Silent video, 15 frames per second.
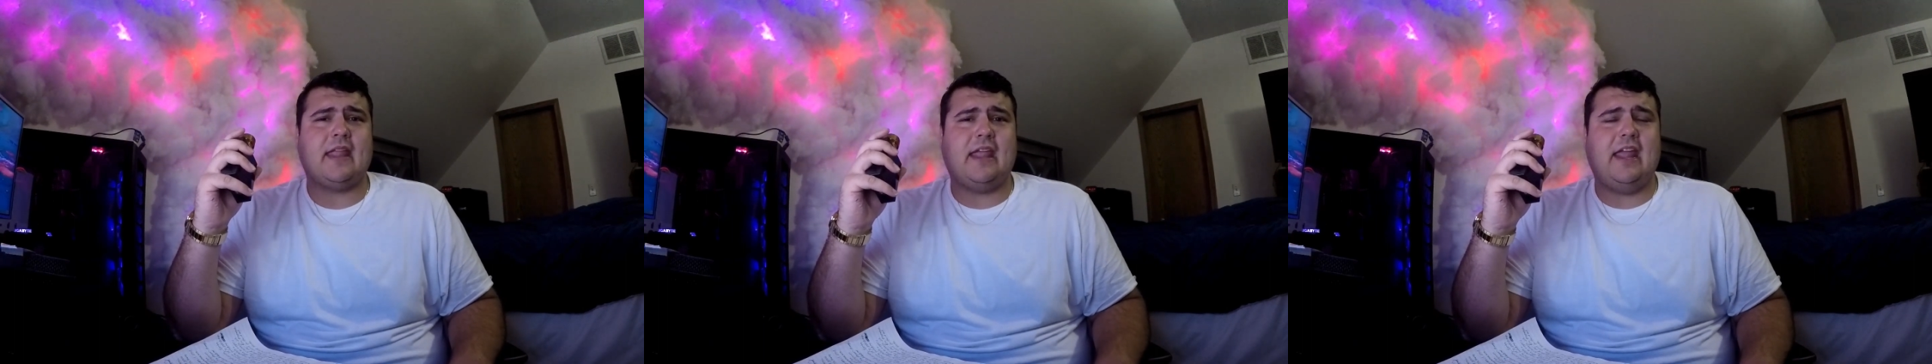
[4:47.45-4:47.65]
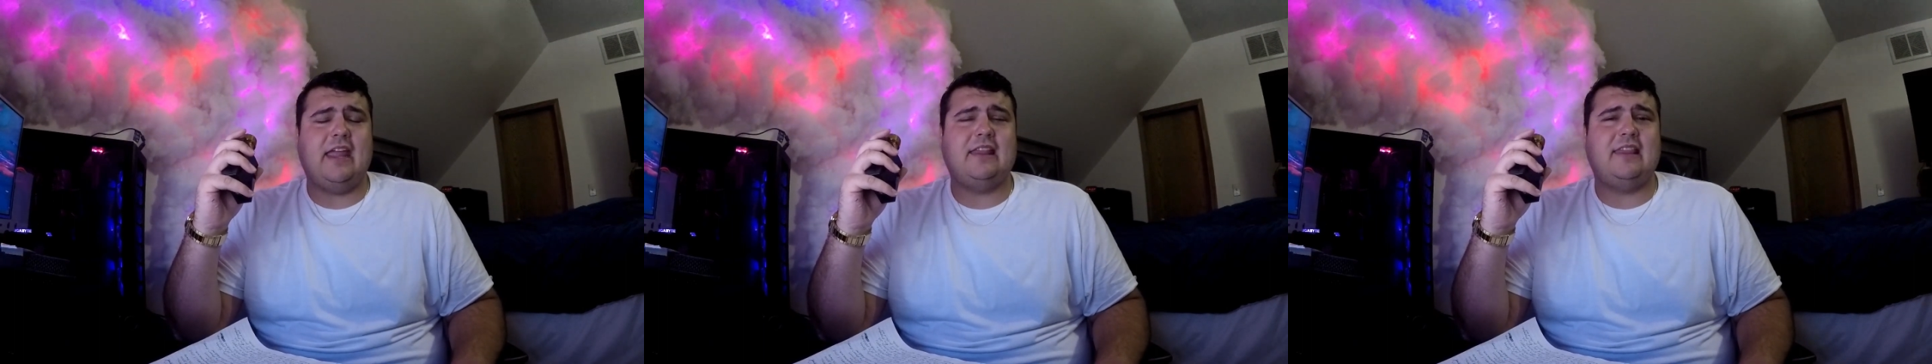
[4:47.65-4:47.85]

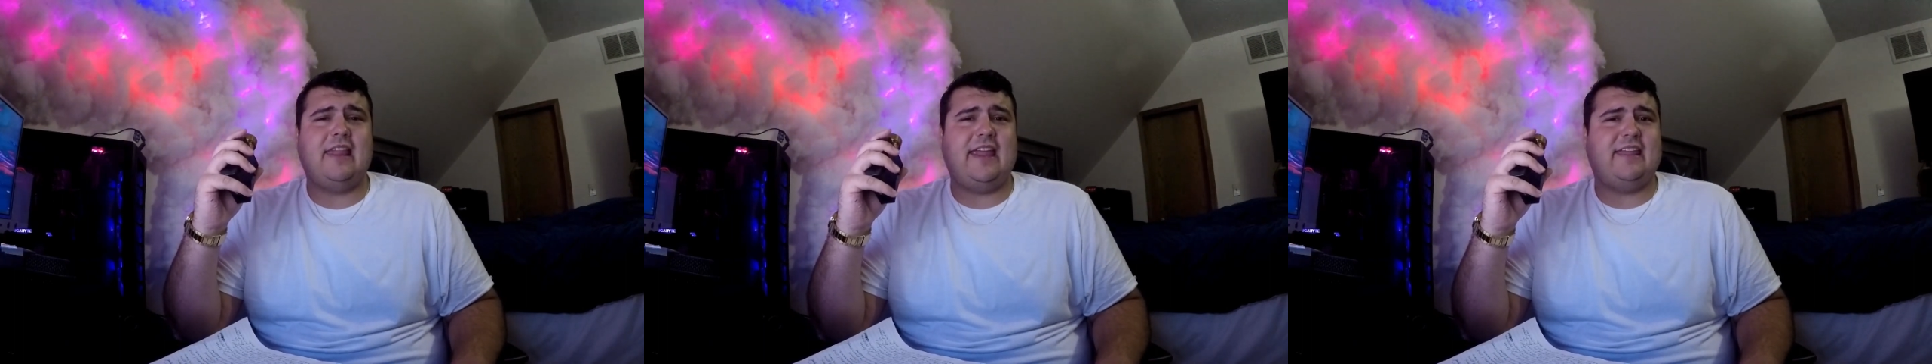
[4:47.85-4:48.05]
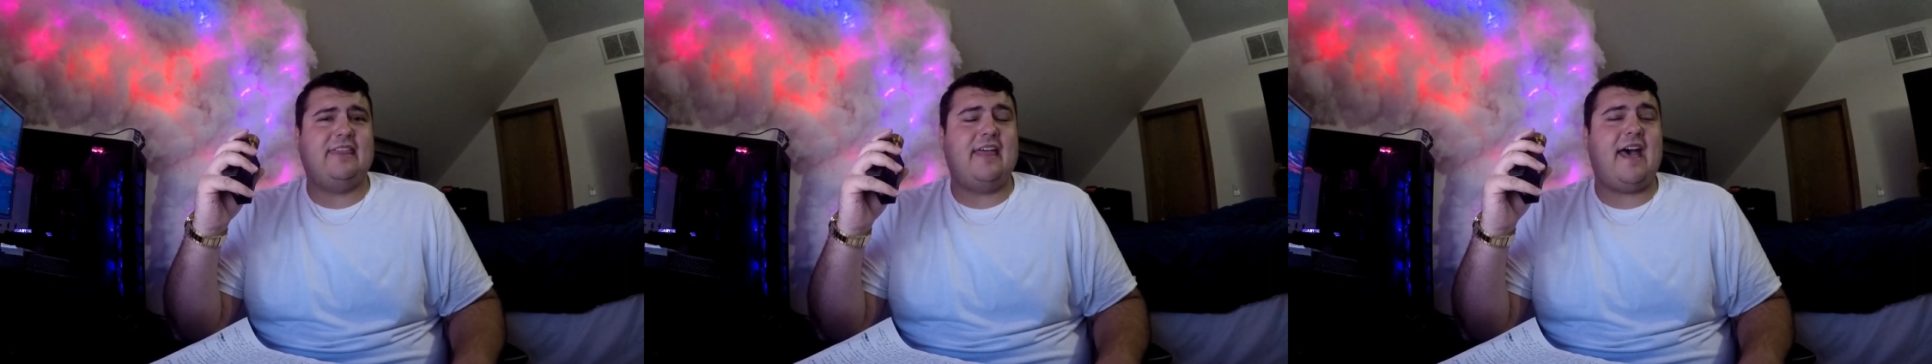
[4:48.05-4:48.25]
and
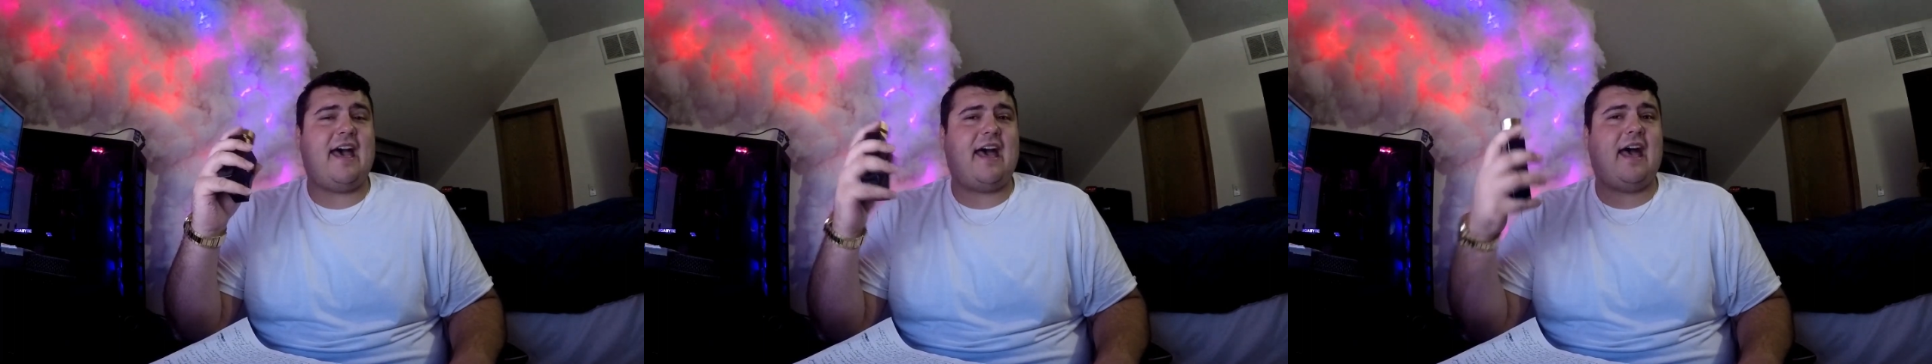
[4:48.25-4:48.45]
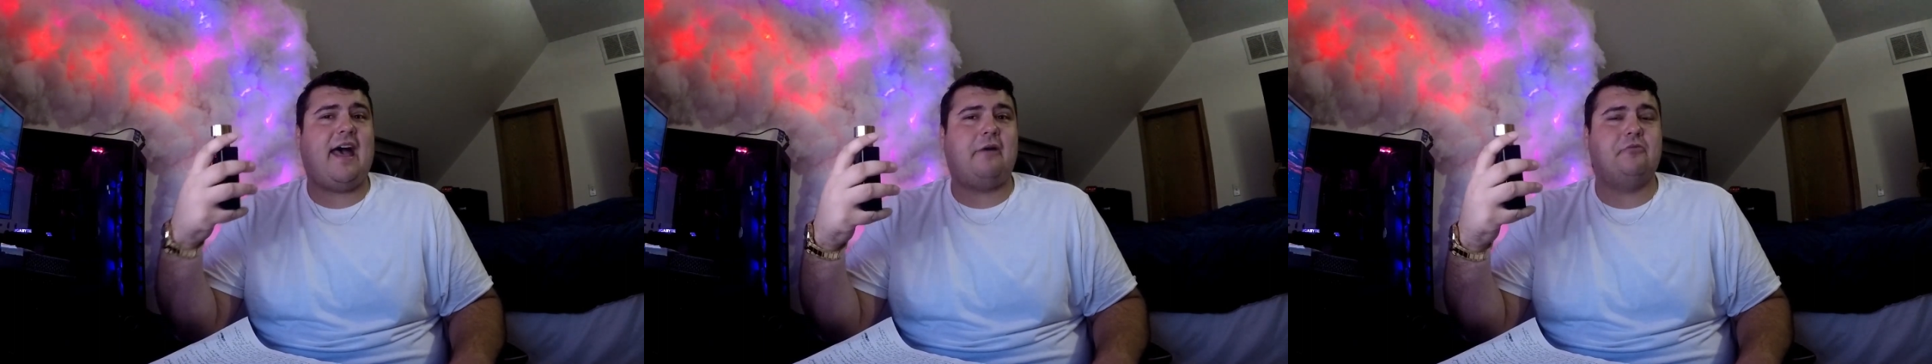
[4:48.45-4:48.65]
like
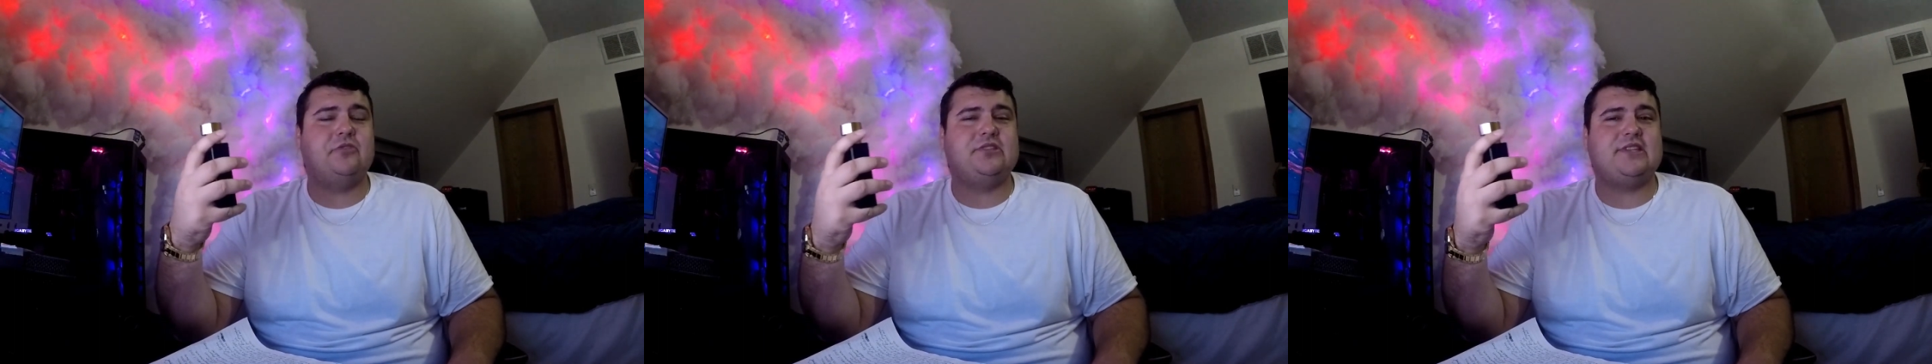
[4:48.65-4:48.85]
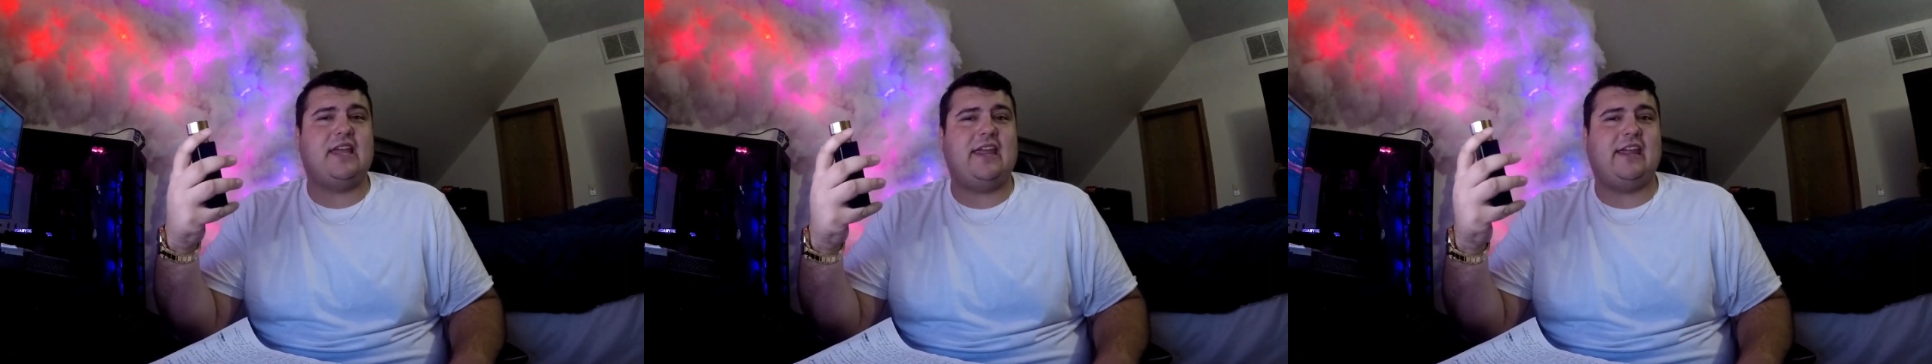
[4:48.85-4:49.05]
that, I
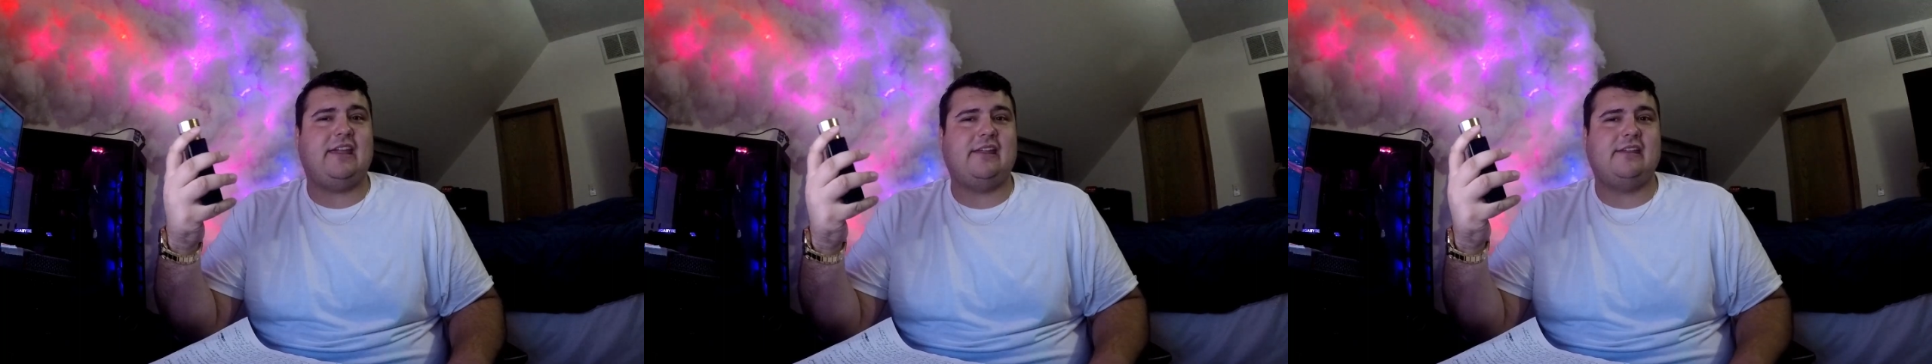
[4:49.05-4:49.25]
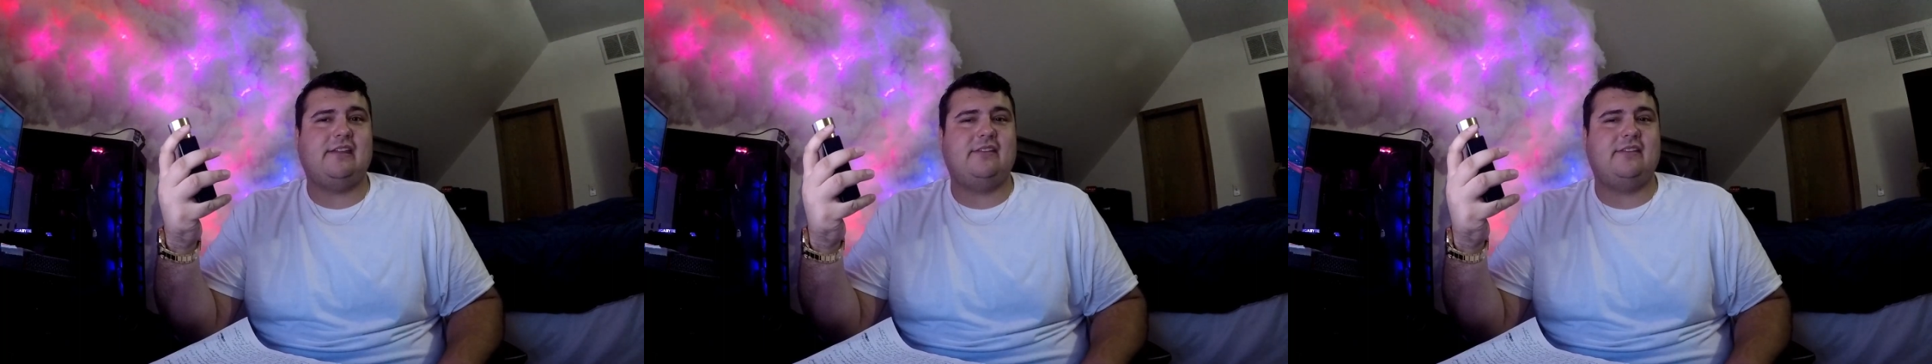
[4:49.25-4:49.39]
was like